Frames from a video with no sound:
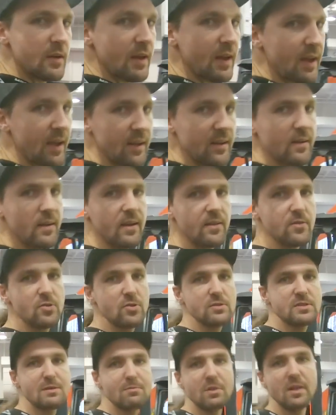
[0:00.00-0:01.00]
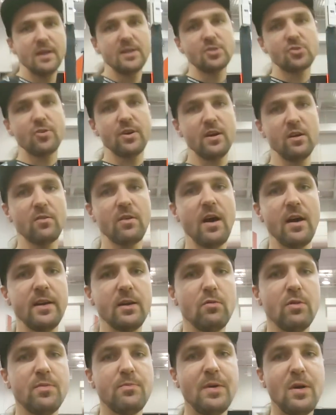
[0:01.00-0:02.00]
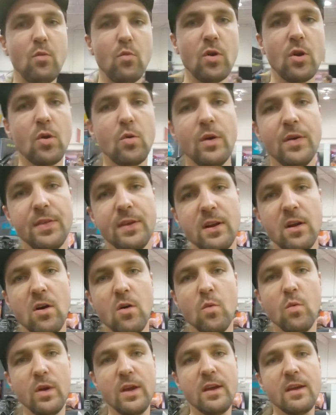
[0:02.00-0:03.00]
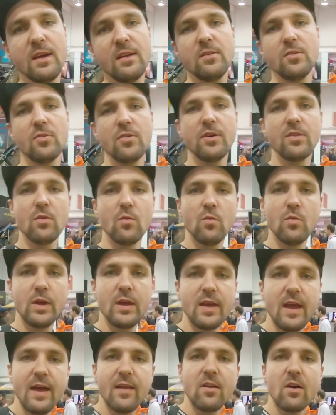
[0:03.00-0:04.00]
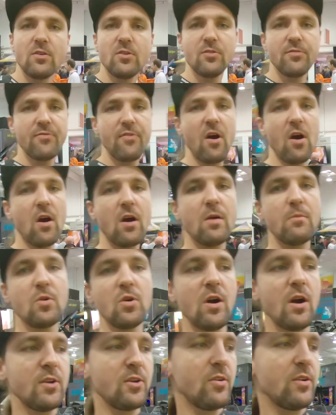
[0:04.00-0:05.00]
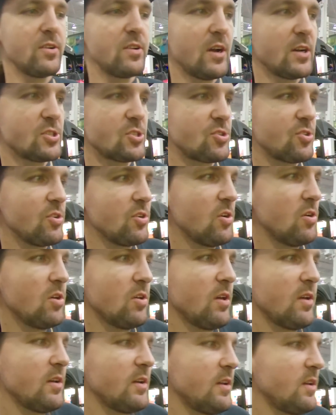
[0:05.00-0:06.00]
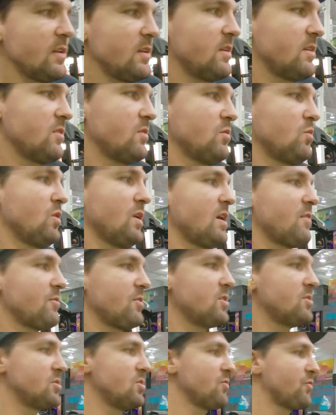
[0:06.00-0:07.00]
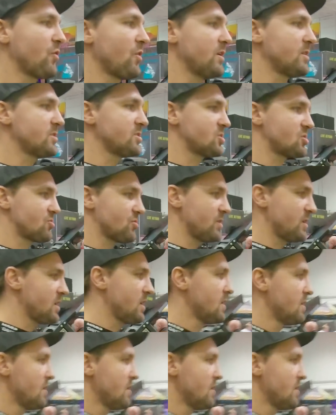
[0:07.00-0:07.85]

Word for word: and, and do some light trail riding with, but work with it all week and during the weekend on your farm or on your industrial, uh, whatever you do for industry